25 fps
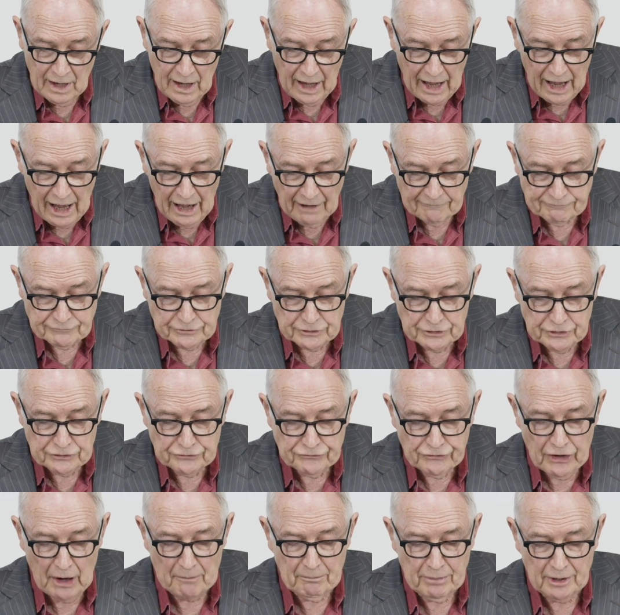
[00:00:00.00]
After the
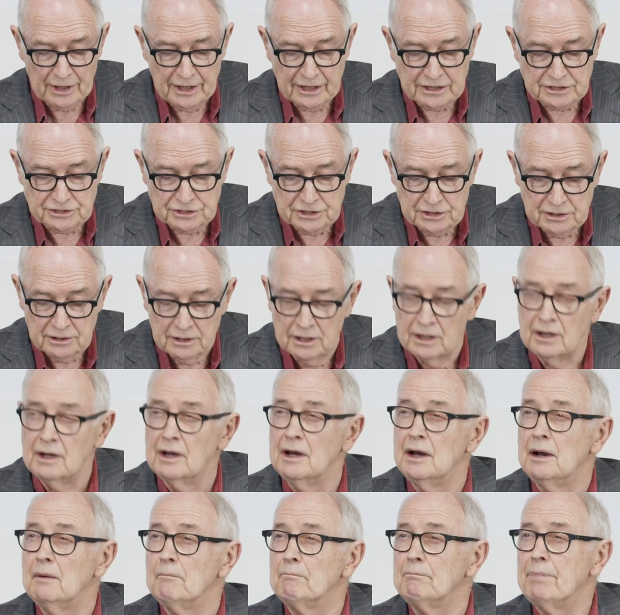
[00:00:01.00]
Trump election,
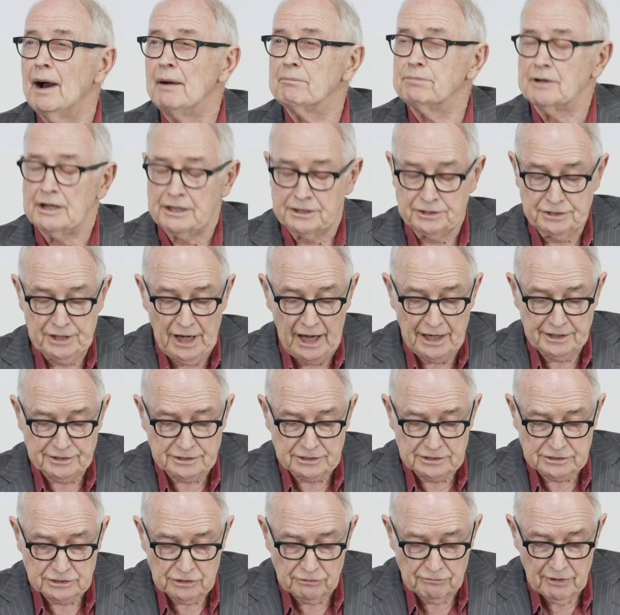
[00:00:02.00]
public debt
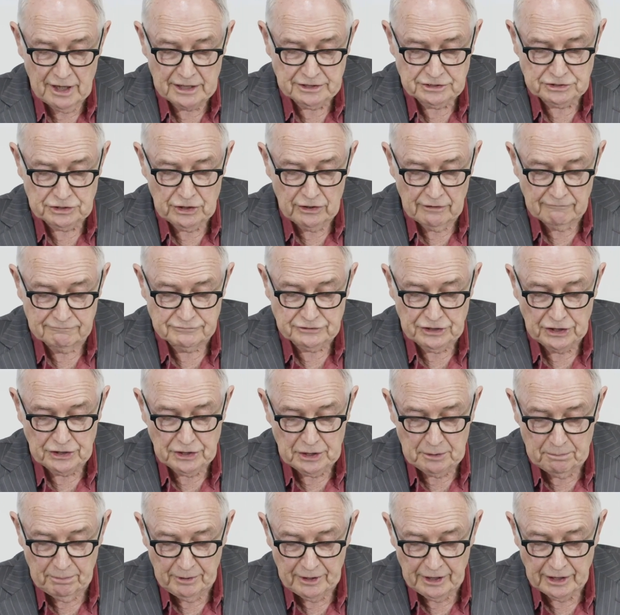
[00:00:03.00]
as a ratio of
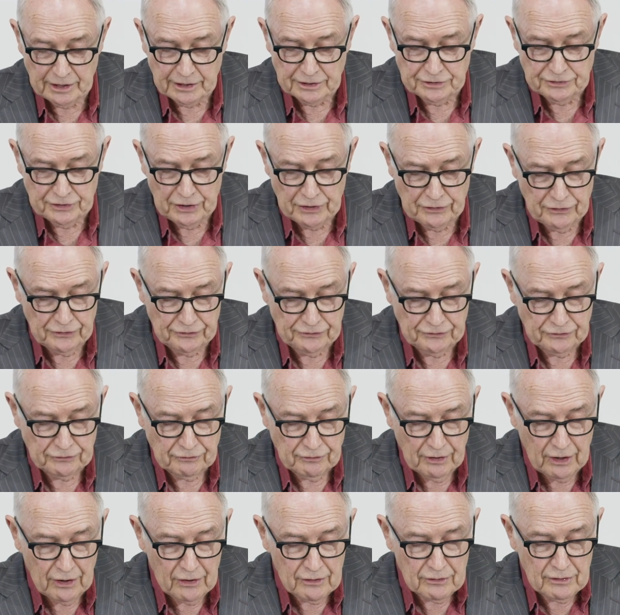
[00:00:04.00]
GDP continued to
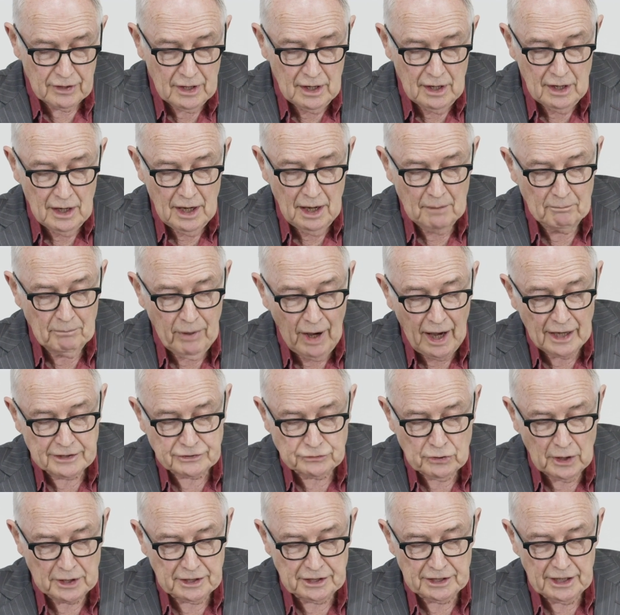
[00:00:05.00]
grow, and by
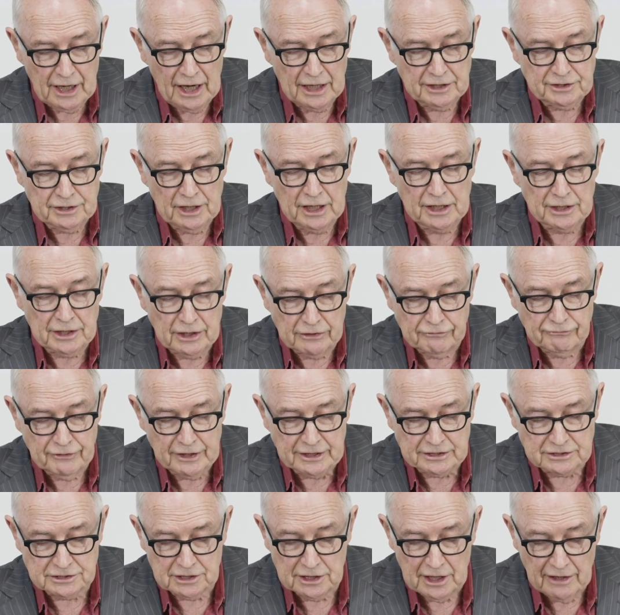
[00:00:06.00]
2018 had
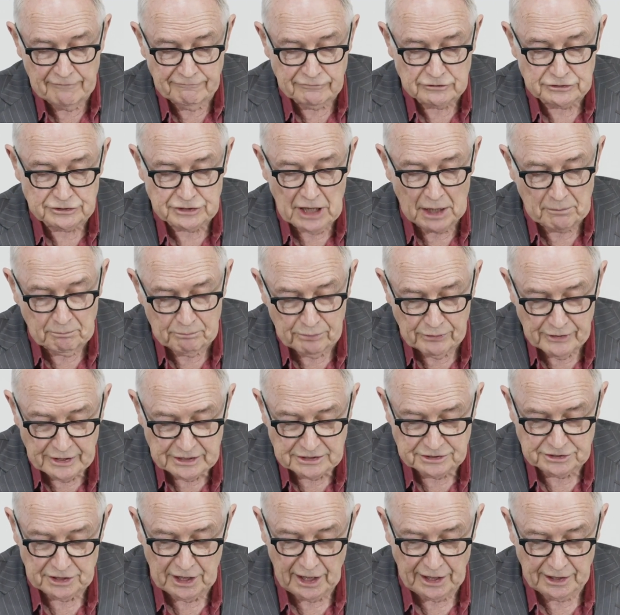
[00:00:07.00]
reached levels
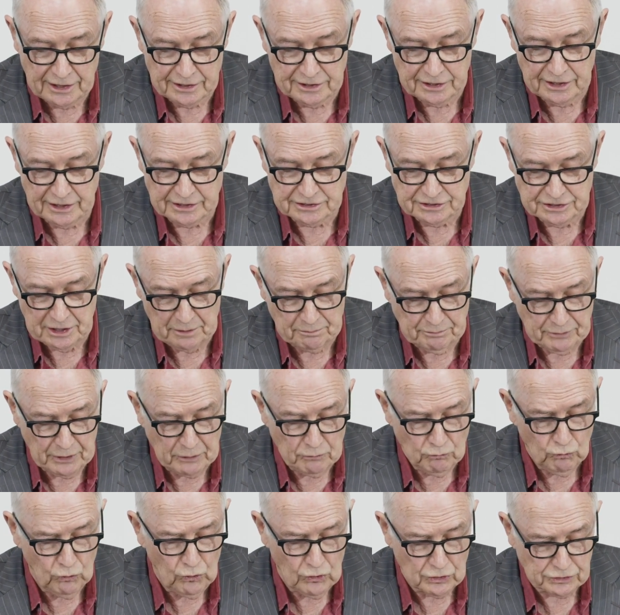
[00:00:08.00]
unprecedented except
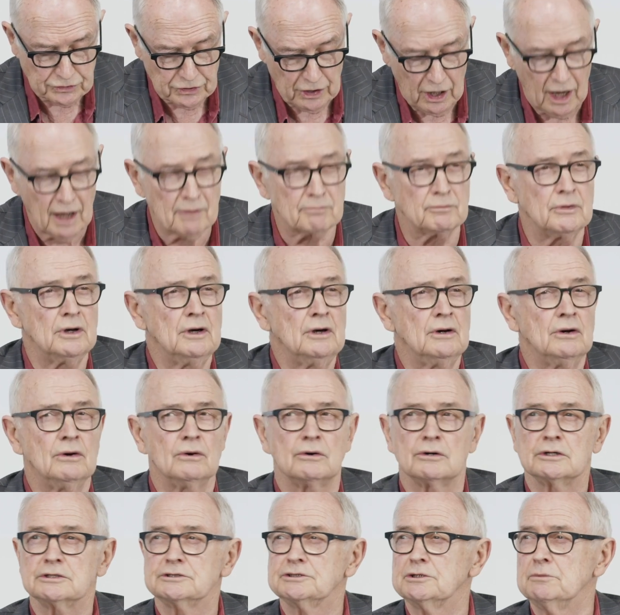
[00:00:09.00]
in wartime
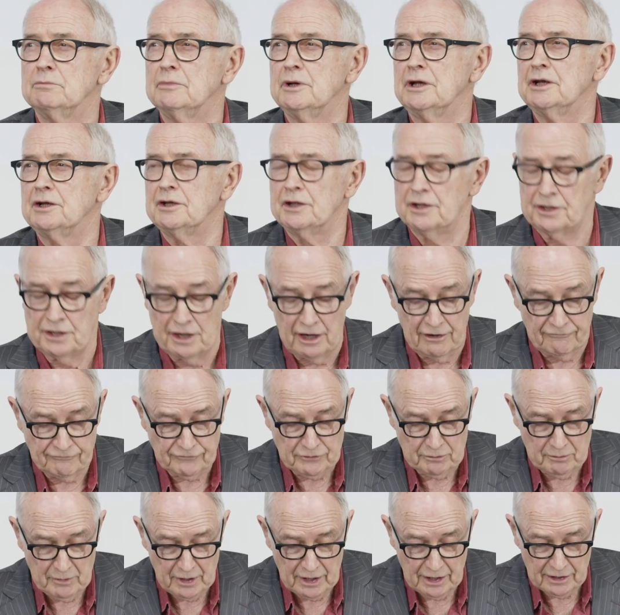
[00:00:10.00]
or its immediate
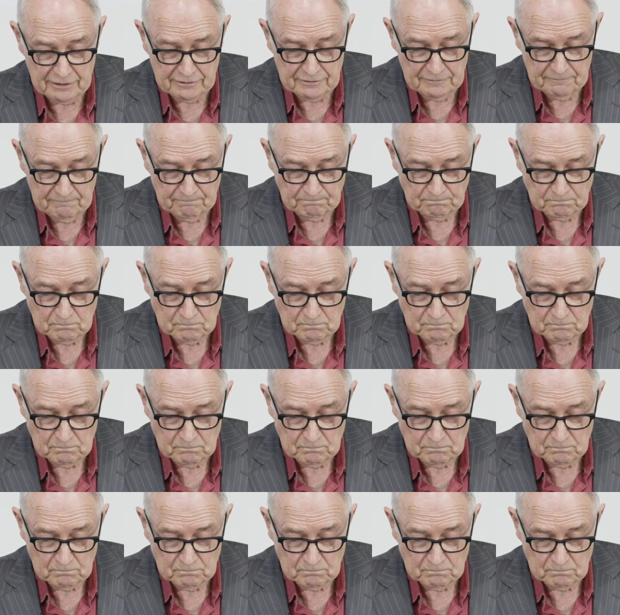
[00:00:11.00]
aftermath.